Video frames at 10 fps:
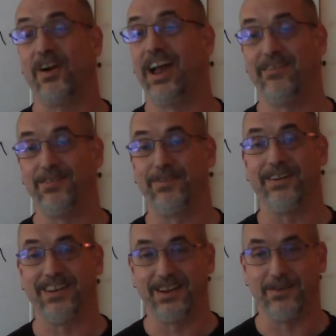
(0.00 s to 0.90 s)
I haven't
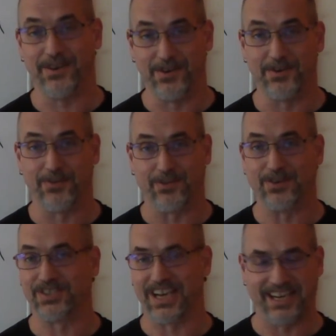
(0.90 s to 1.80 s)
found anyone who
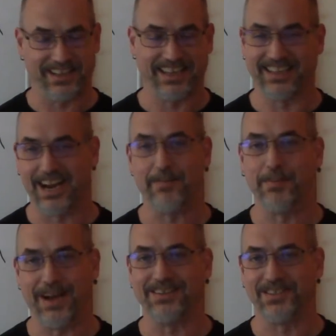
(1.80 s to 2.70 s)
refers to anything that I'm
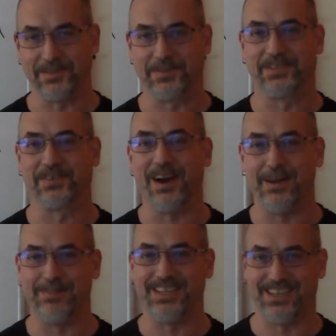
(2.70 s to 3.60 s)
about to
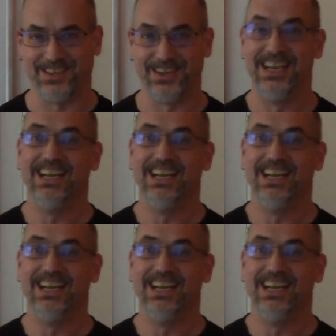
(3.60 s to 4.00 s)
describe to you.